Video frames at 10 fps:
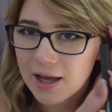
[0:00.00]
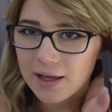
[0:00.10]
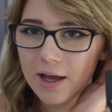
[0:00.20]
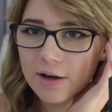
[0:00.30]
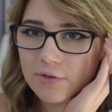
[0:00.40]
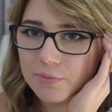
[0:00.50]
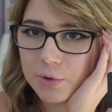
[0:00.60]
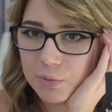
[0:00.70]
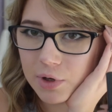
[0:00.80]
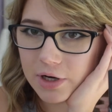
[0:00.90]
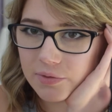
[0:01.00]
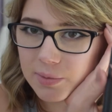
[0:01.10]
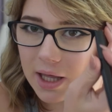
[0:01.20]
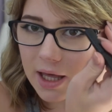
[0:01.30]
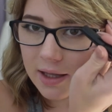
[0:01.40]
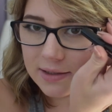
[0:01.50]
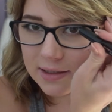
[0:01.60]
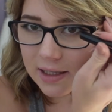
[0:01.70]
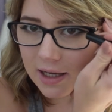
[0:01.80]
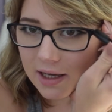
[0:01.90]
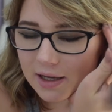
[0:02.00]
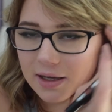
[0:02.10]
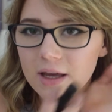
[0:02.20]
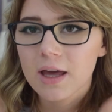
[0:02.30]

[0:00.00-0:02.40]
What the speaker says: I kind of put one of my hands there,